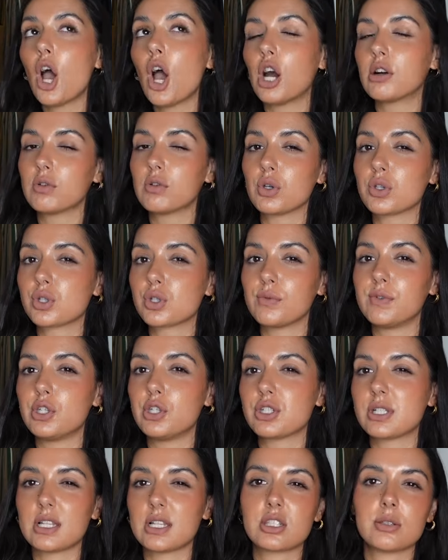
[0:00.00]
Or also if you
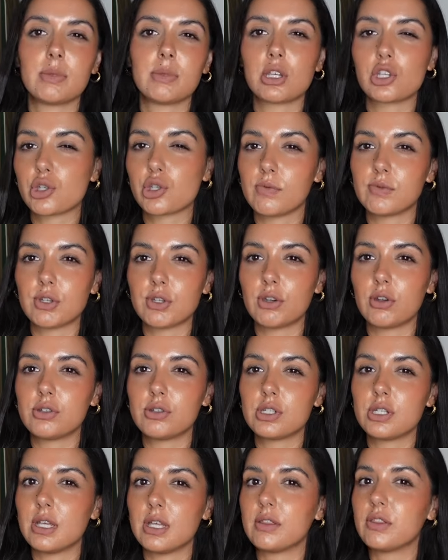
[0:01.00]
just had something shoved on
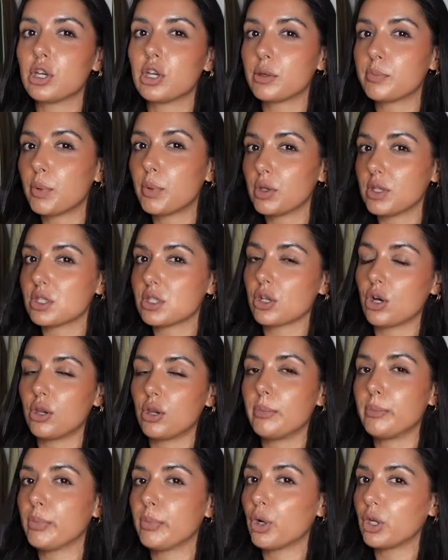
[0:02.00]
underneath, you could put this
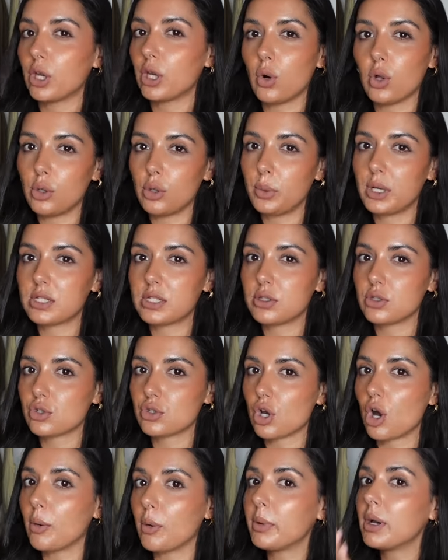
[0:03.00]
on, button it all the way to the
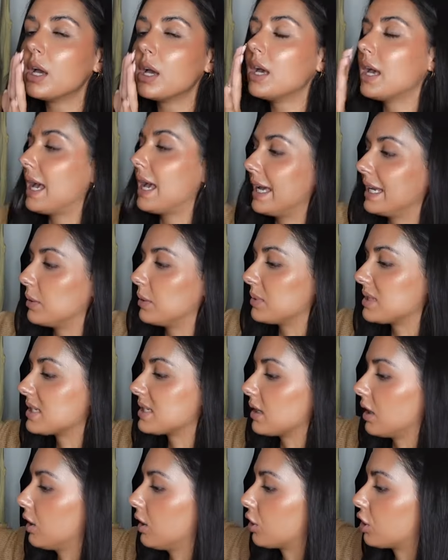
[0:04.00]
top, and it would
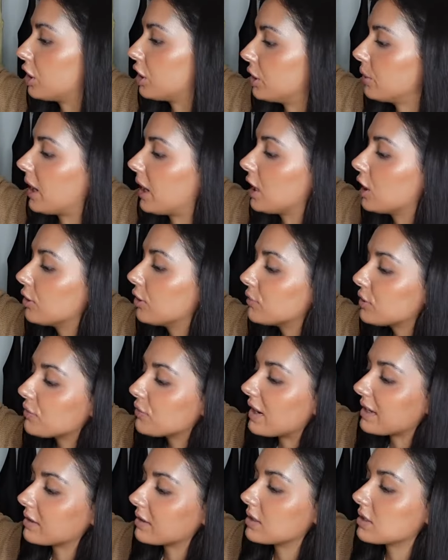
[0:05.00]
still look cute. I love the
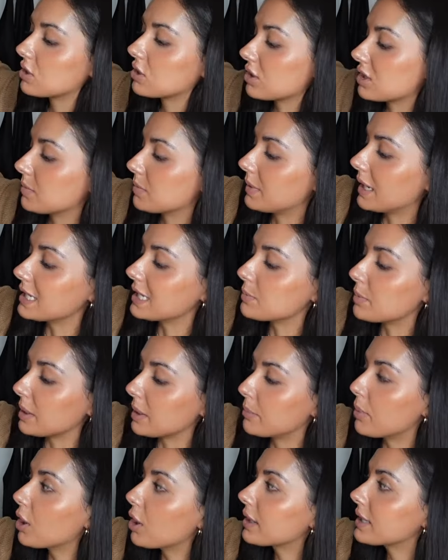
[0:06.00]
fact that it's got some nice
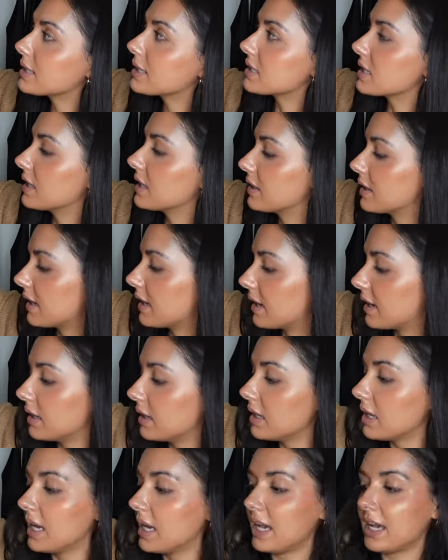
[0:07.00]
big pockets in there.
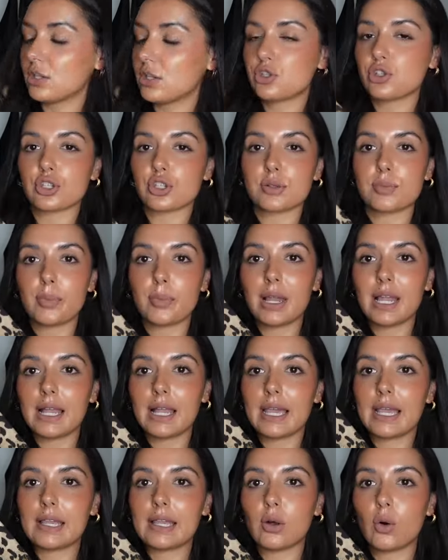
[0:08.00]
It's just
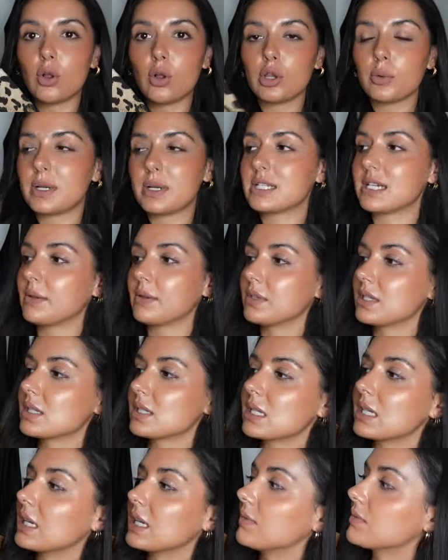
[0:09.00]
plain all the way down the
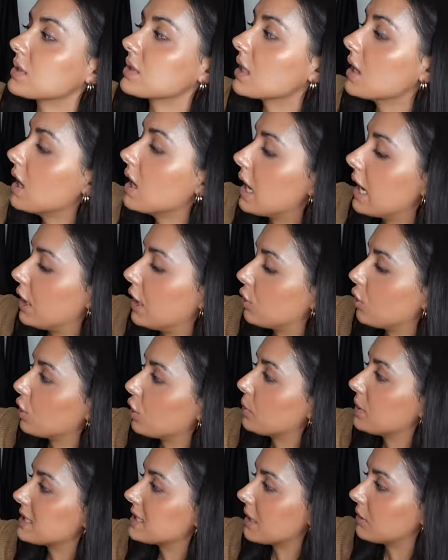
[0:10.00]
sleeves and all the
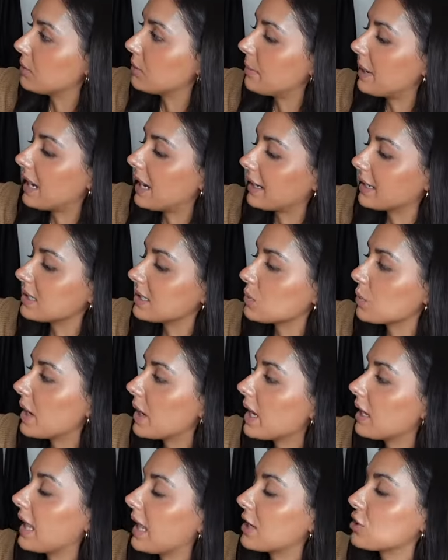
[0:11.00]
way down the back as
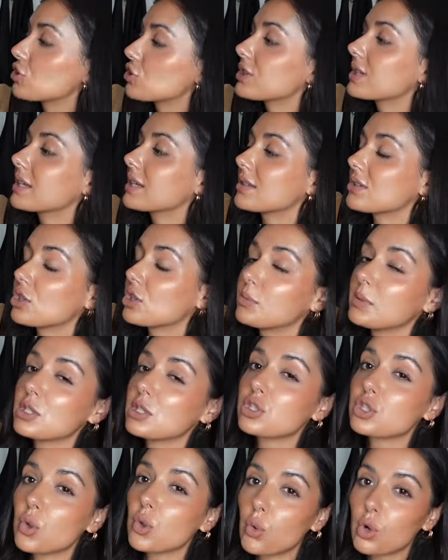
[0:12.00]
well. I just think it's going to be
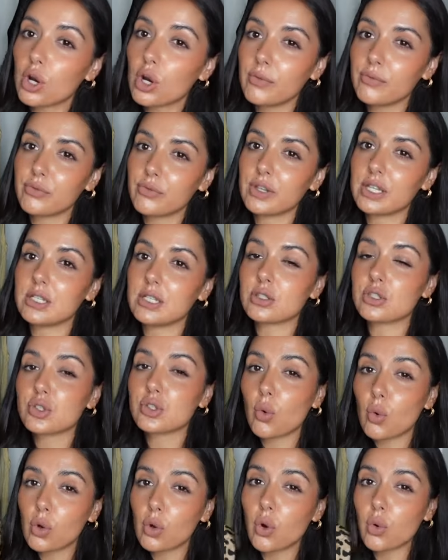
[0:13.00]
so comfy,
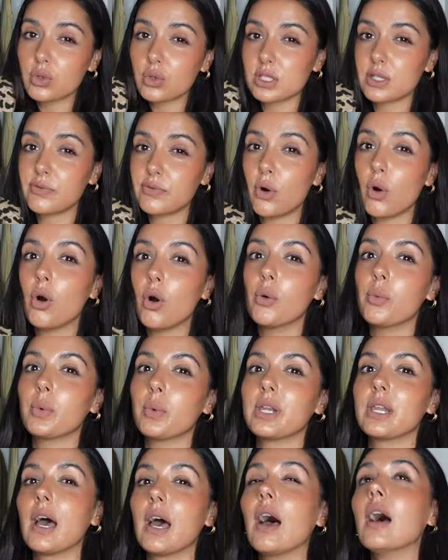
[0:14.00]
so cozy for autumn
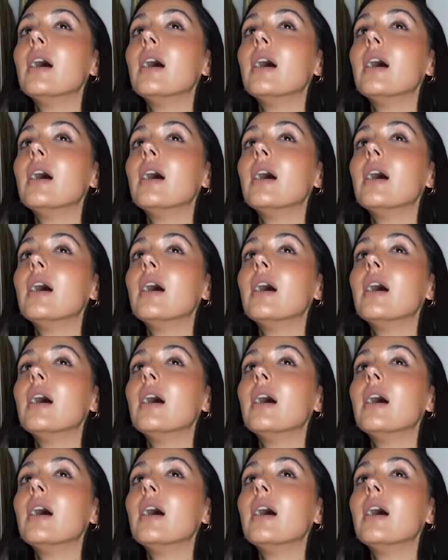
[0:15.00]
winter.